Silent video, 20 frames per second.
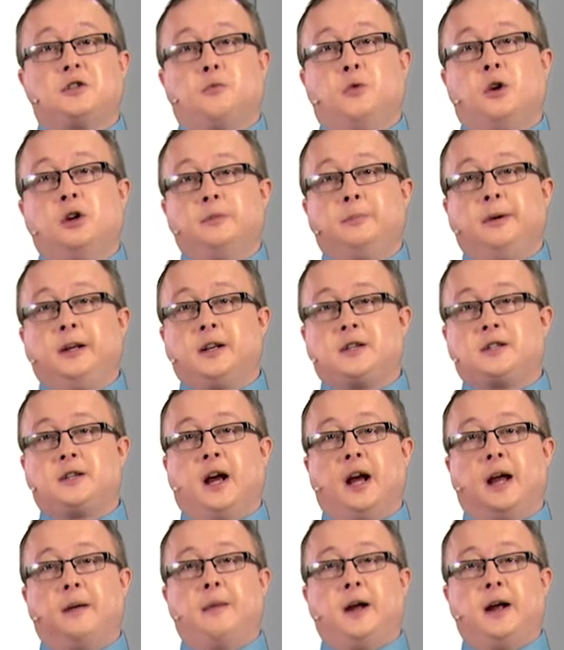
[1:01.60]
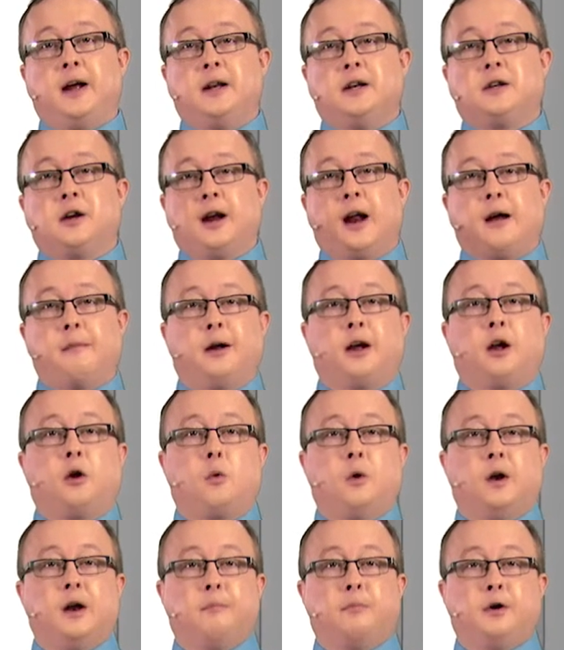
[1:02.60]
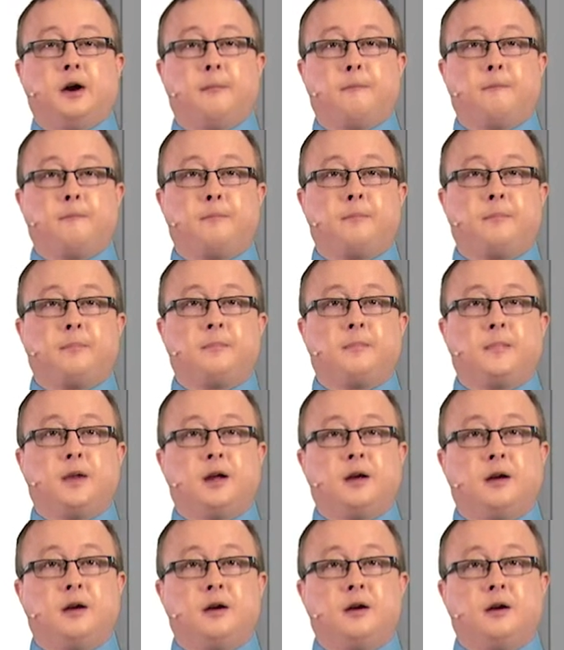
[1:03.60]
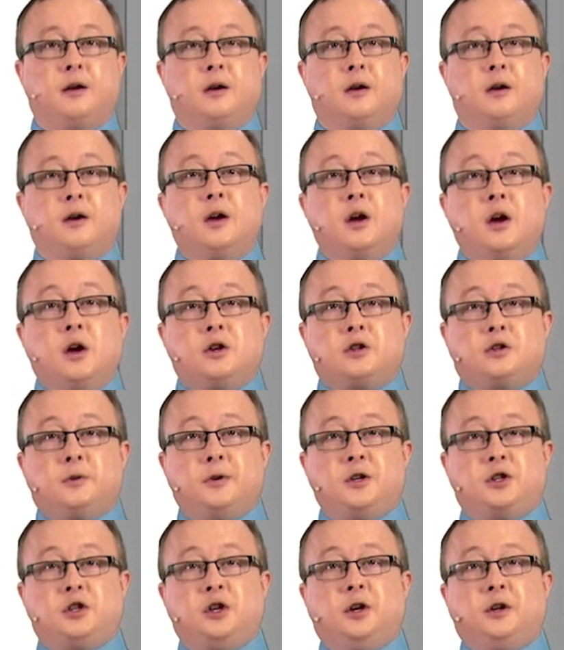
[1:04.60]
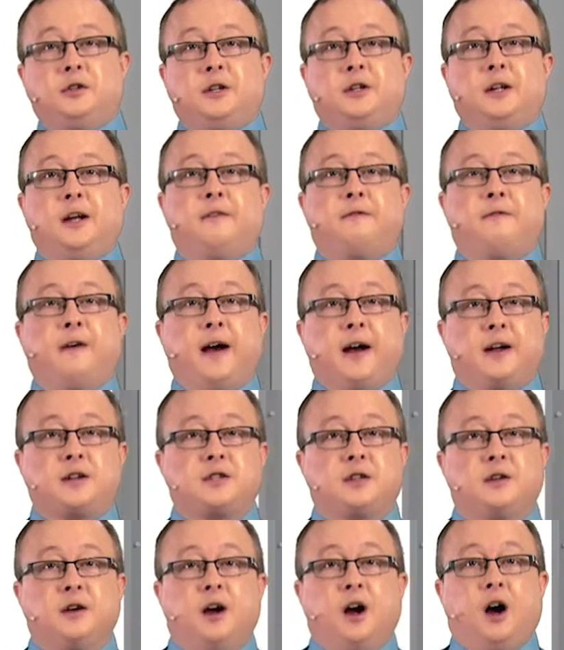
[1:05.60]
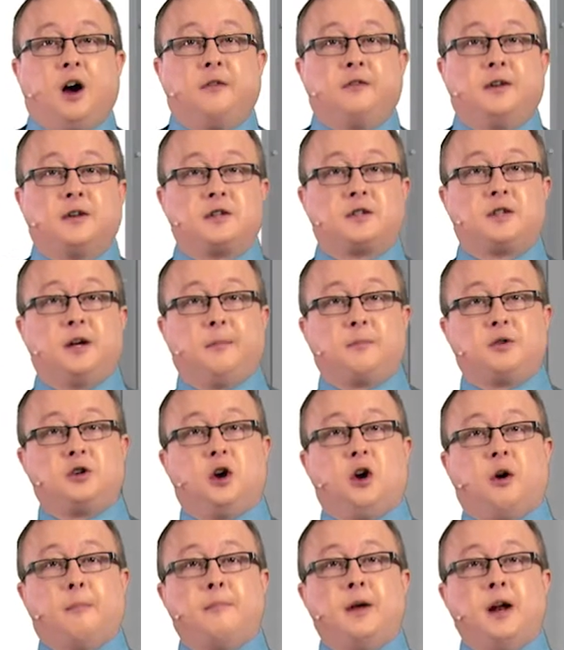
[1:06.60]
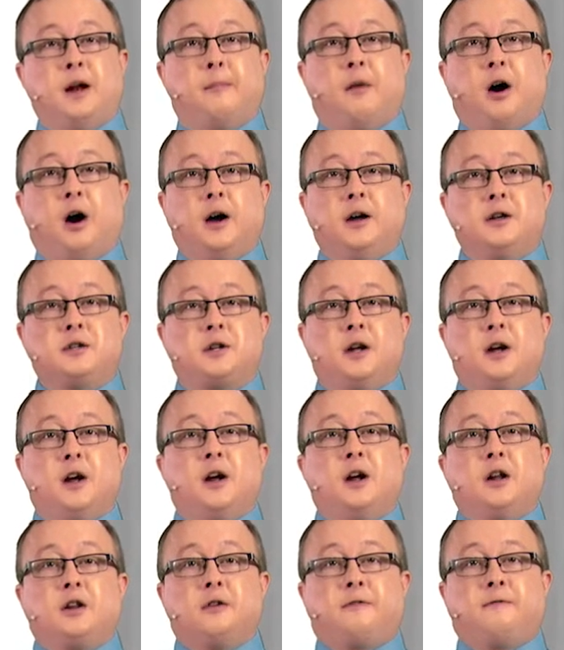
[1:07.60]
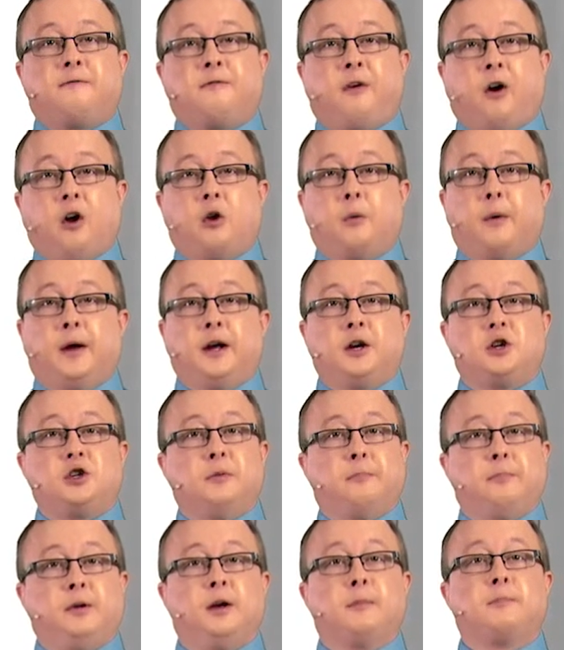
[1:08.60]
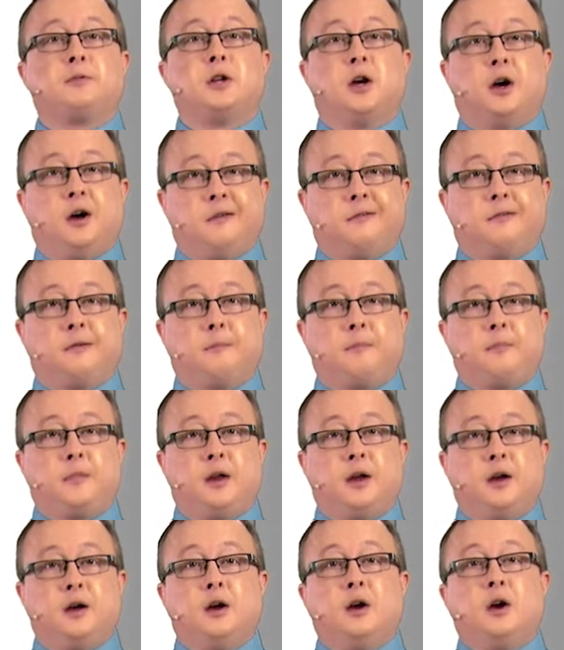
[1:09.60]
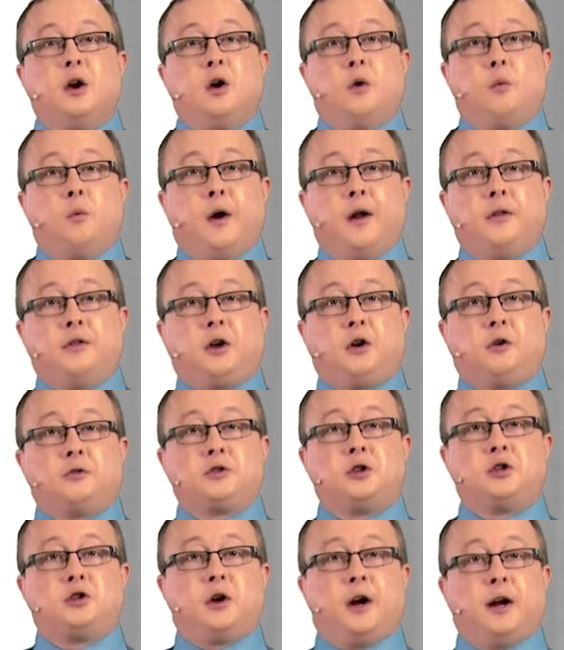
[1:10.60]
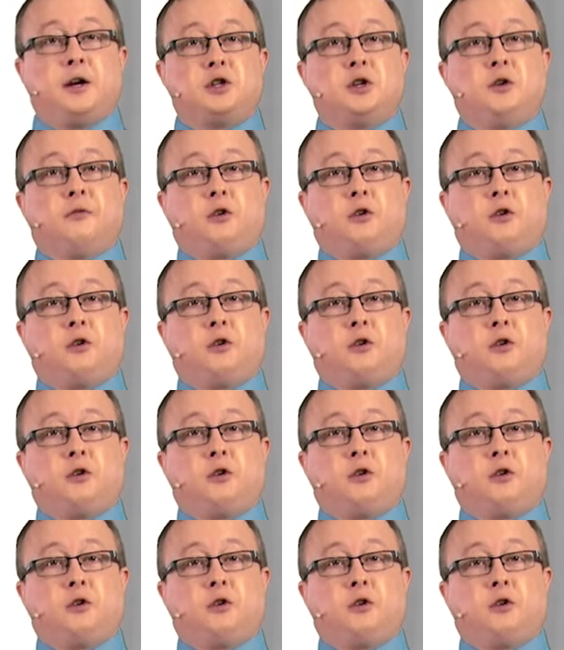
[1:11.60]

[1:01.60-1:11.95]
will be the same in dynamic equilibrium. To ensure that the effects of this assumption are minimized, the following should be observed. When the concentration of